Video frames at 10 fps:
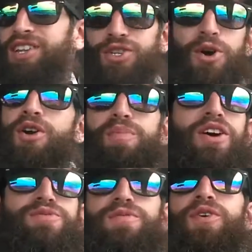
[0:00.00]
the
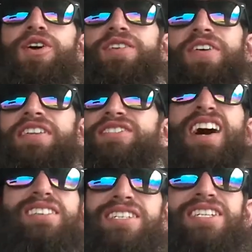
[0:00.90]
Cronenbergs before he found this
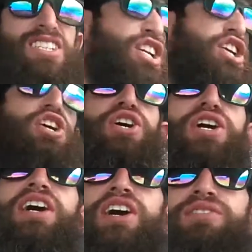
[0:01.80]
house, and he's got the cure
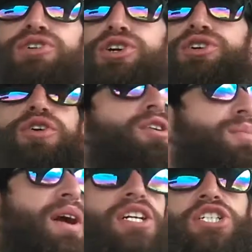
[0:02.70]
for the
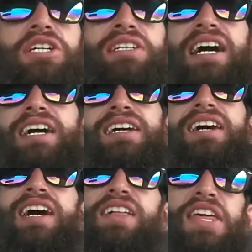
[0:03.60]
Cronenberg shit in there. And,
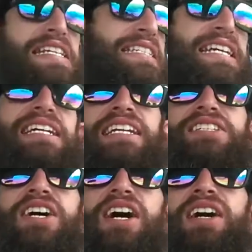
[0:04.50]
and they see it, and
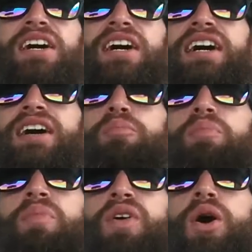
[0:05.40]
it's all
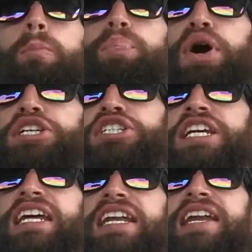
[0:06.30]

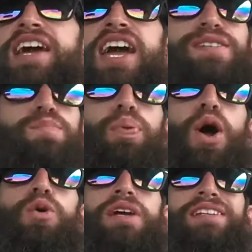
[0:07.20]
busted. It's
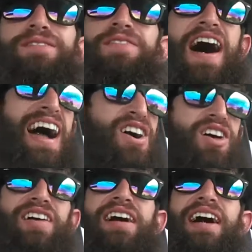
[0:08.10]
broken, the
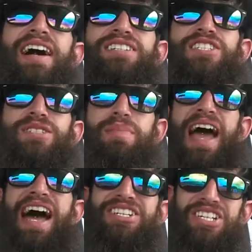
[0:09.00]
vial it's
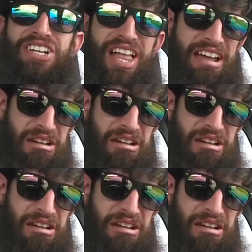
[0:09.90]
smashed and they're like,